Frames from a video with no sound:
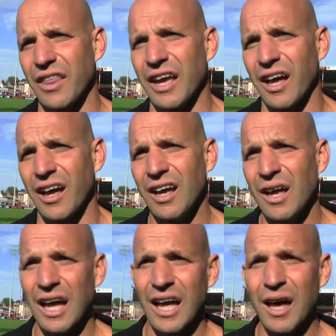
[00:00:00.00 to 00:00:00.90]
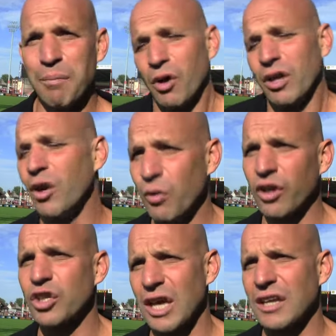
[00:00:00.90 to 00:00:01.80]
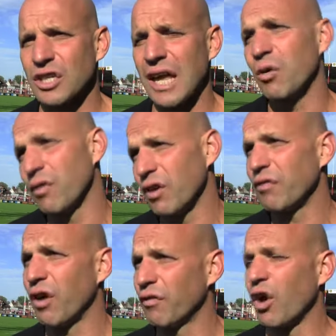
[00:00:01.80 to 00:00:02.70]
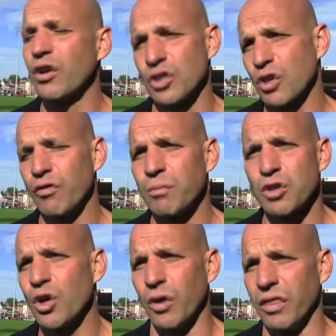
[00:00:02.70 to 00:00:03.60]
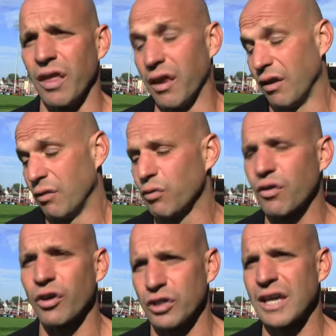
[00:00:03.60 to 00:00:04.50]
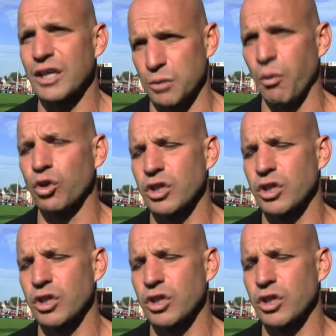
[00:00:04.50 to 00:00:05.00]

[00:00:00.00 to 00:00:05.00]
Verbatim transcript: They are, uh, but you know we've got a chance now of, of, of going two from two, and, and we've got to take small